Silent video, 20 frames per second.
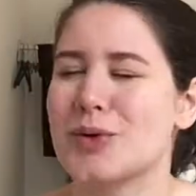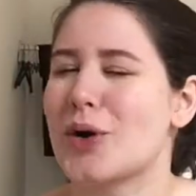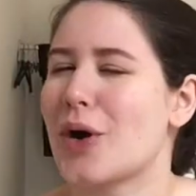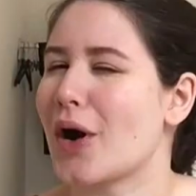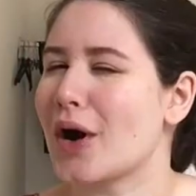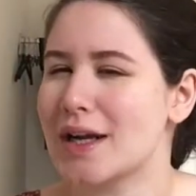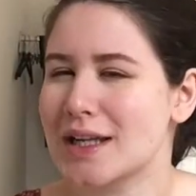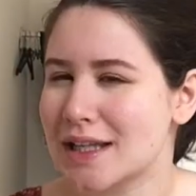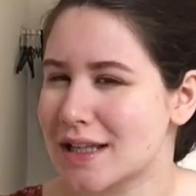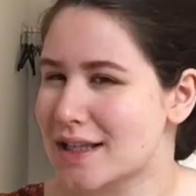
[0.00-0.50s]

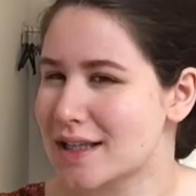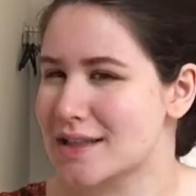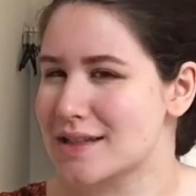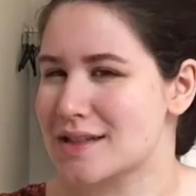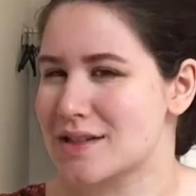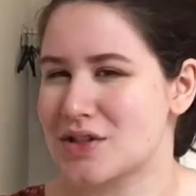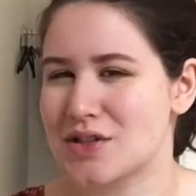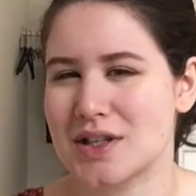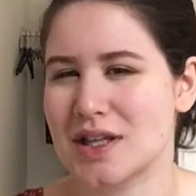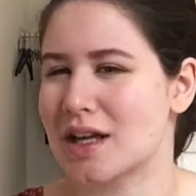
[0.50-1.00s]

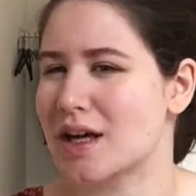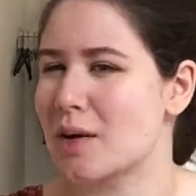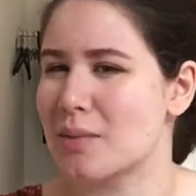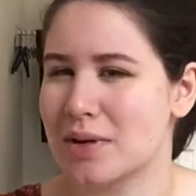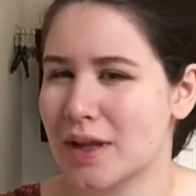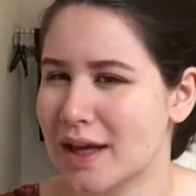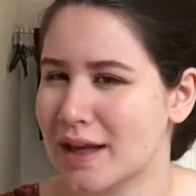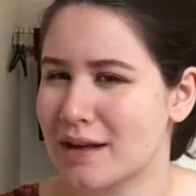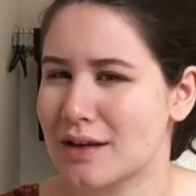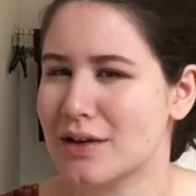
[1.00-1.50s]
Regardless, just gonna
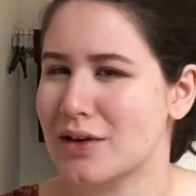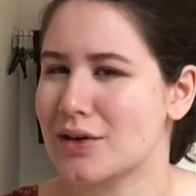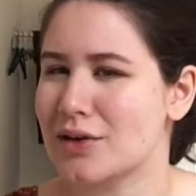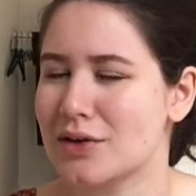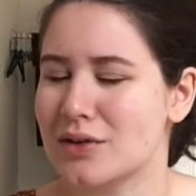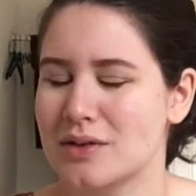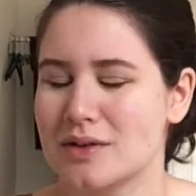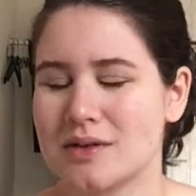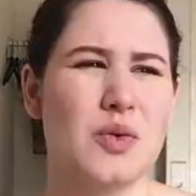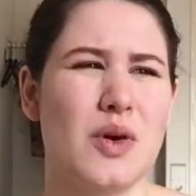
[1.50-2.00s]
complain a
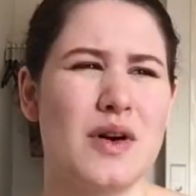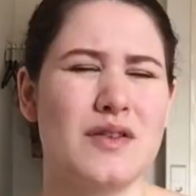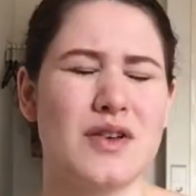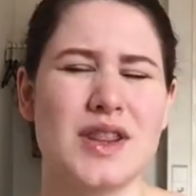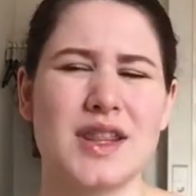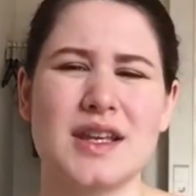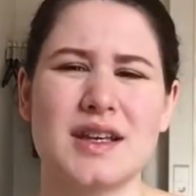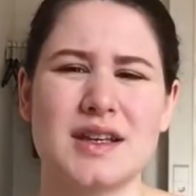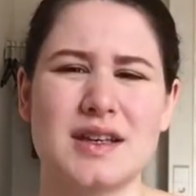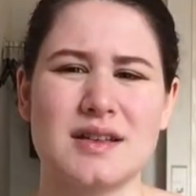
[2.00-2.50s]
little. Whoever
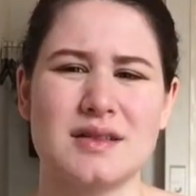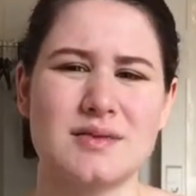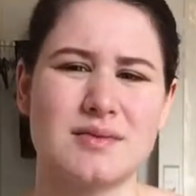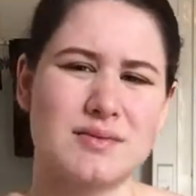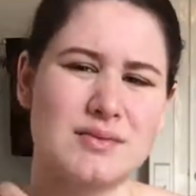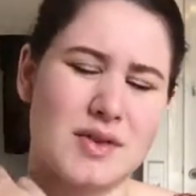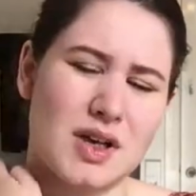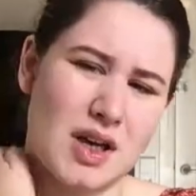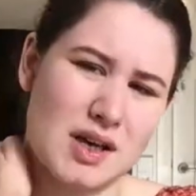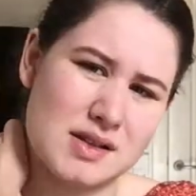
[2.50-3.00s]
the
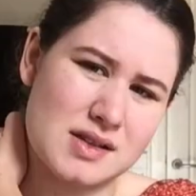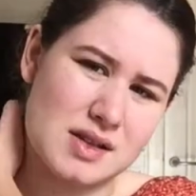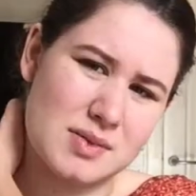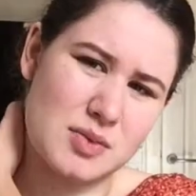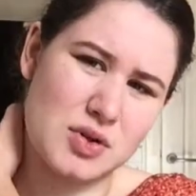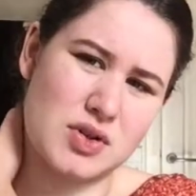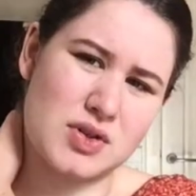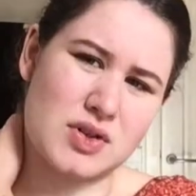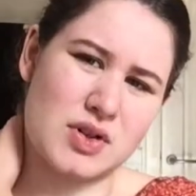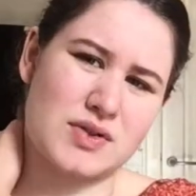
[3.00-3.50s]

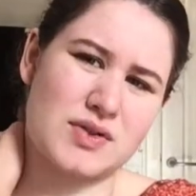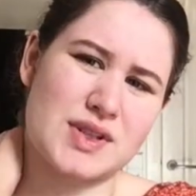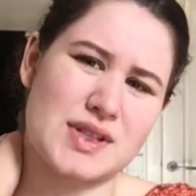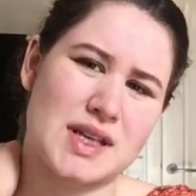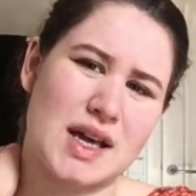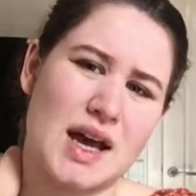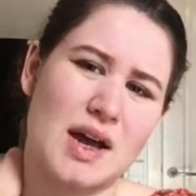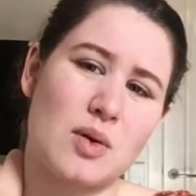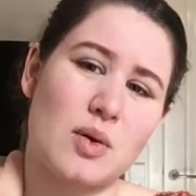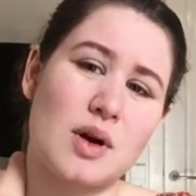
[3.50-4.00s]
customer service
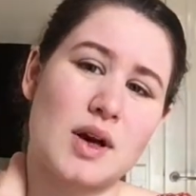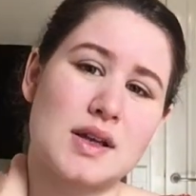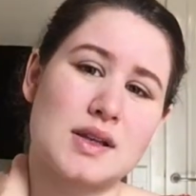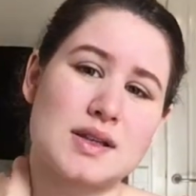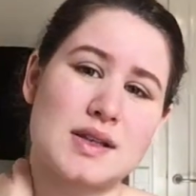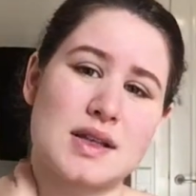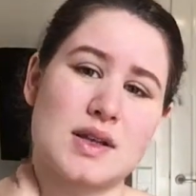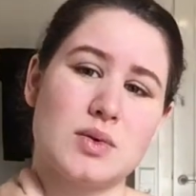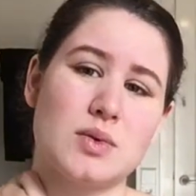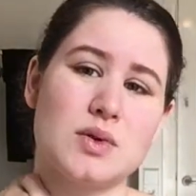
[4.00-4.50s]
guy
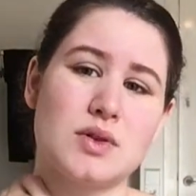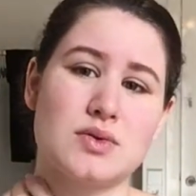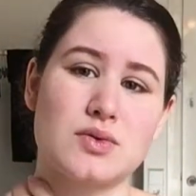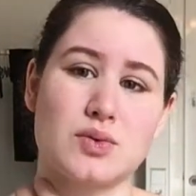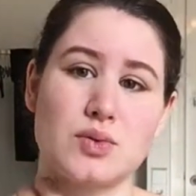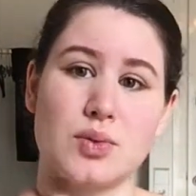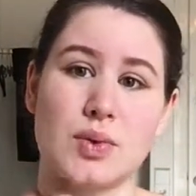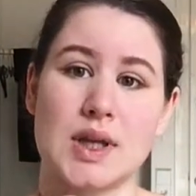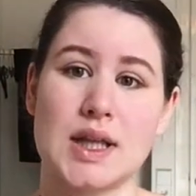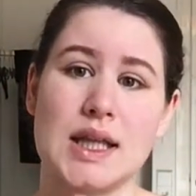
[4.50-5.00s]
was, he was
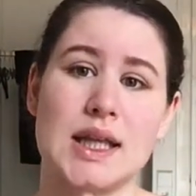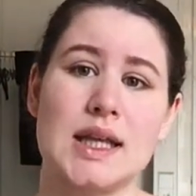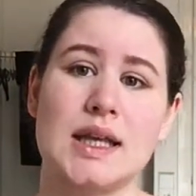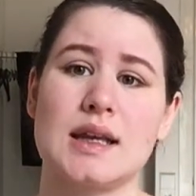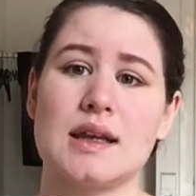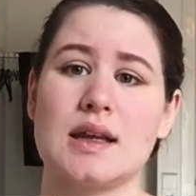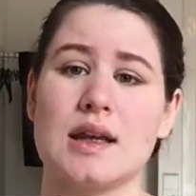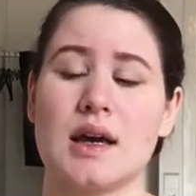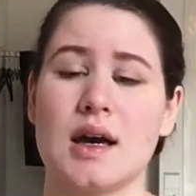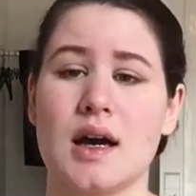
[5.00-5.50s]

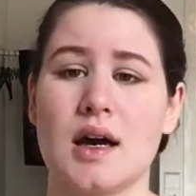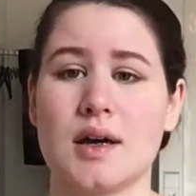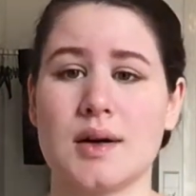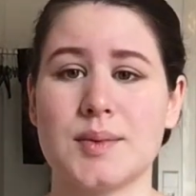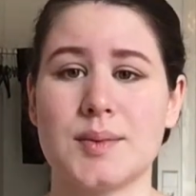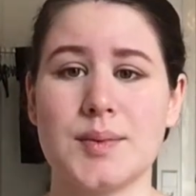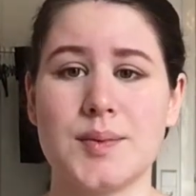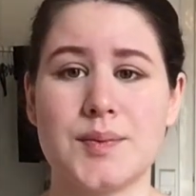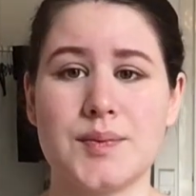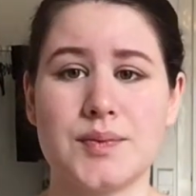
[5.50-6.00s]
really,
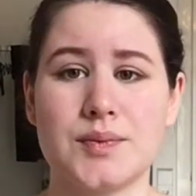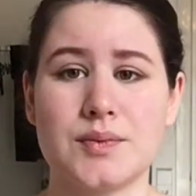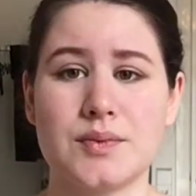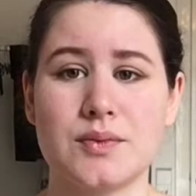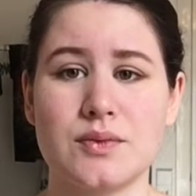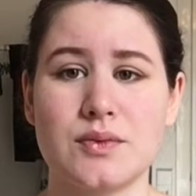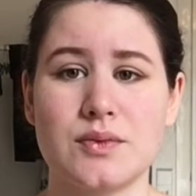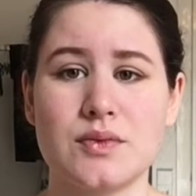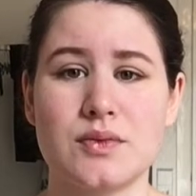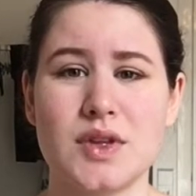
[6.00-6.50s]
um,
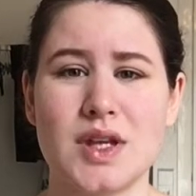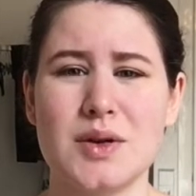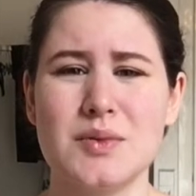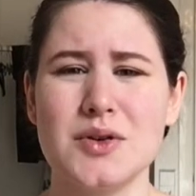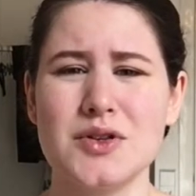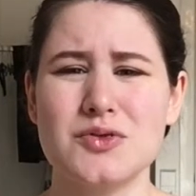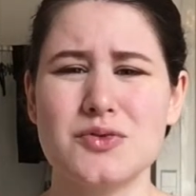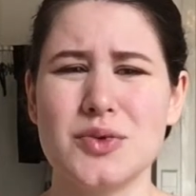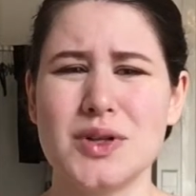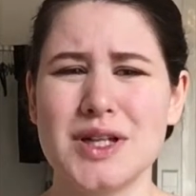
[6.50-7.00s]
he
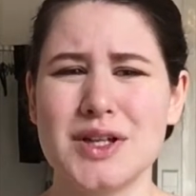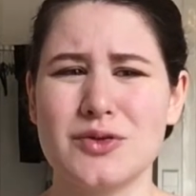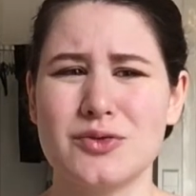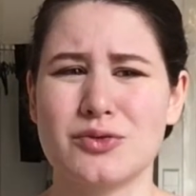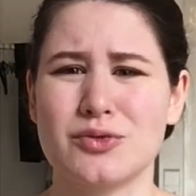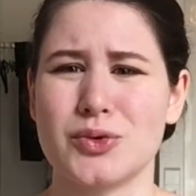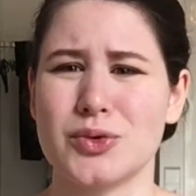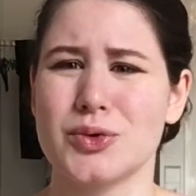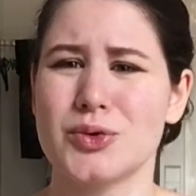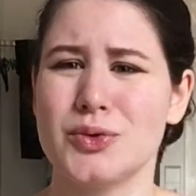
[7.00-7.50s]
was really
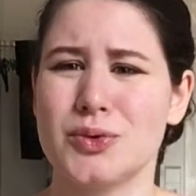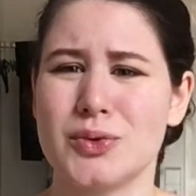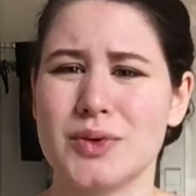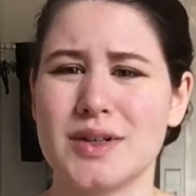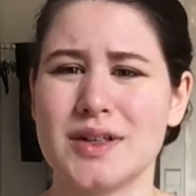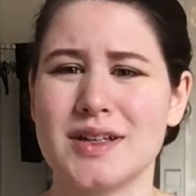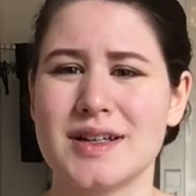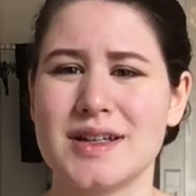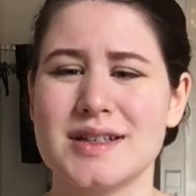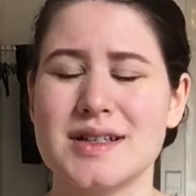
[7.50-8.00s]
rude
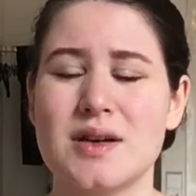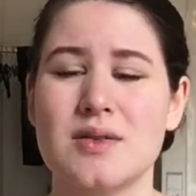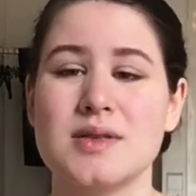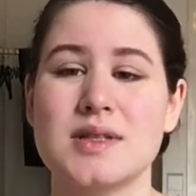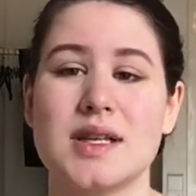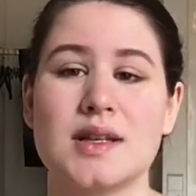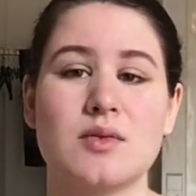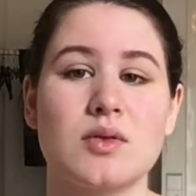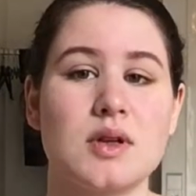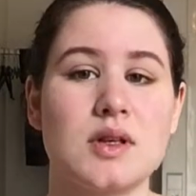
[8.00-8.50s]
because I was
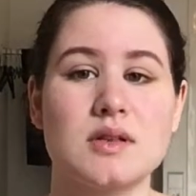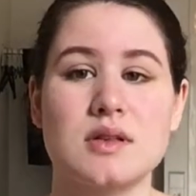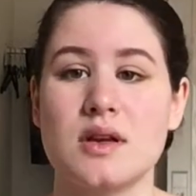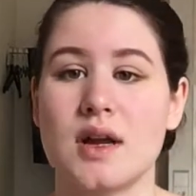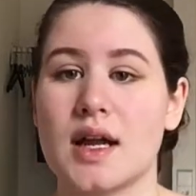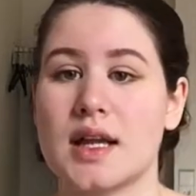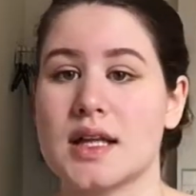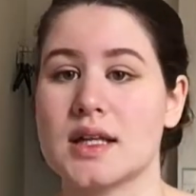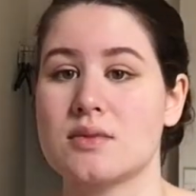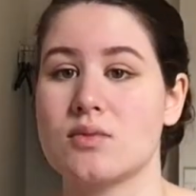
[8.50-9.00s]
like, well, is there
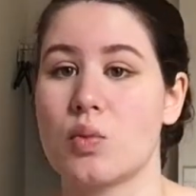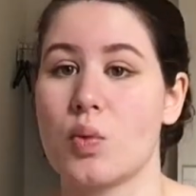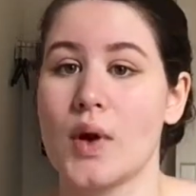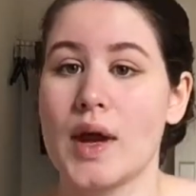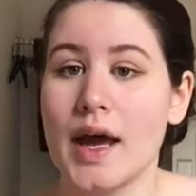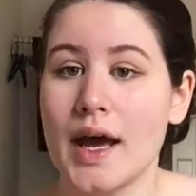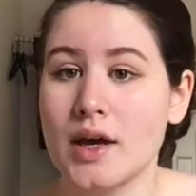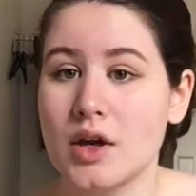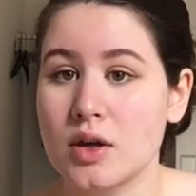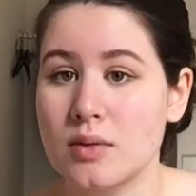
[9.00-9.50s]
any
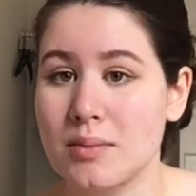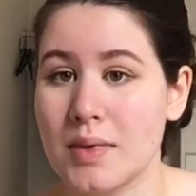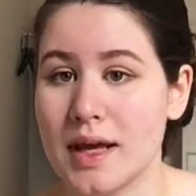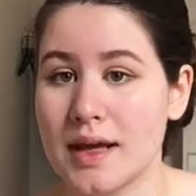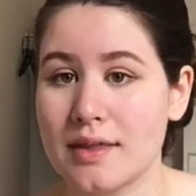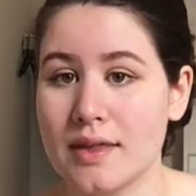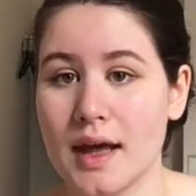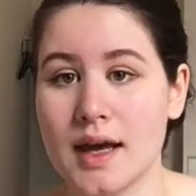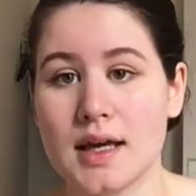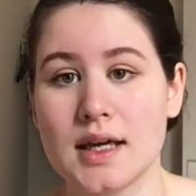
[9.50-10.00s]
way I could
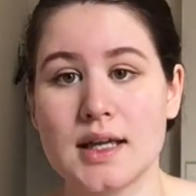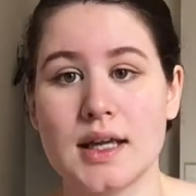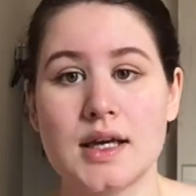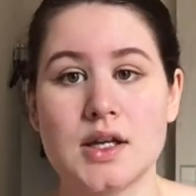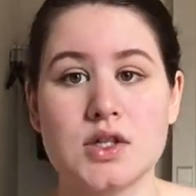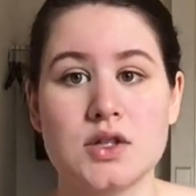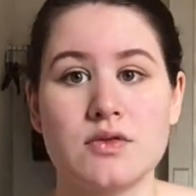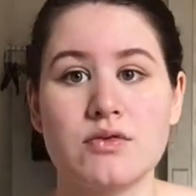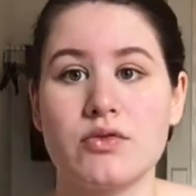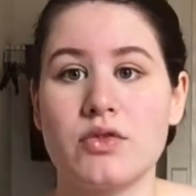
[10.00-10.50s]
make that
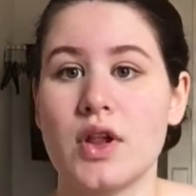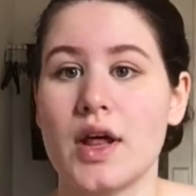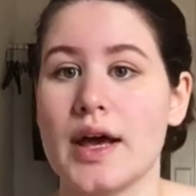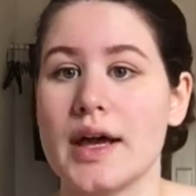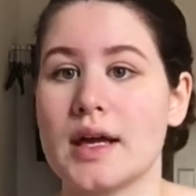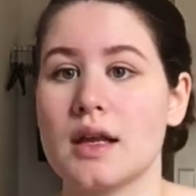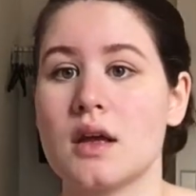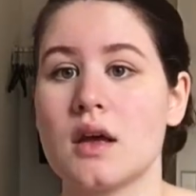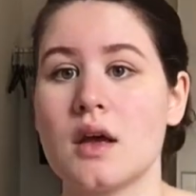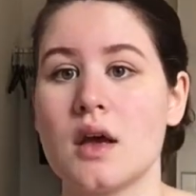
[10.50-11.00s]
connection
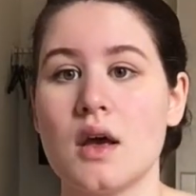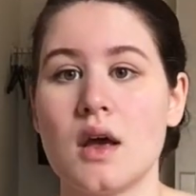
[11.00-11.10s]
flight?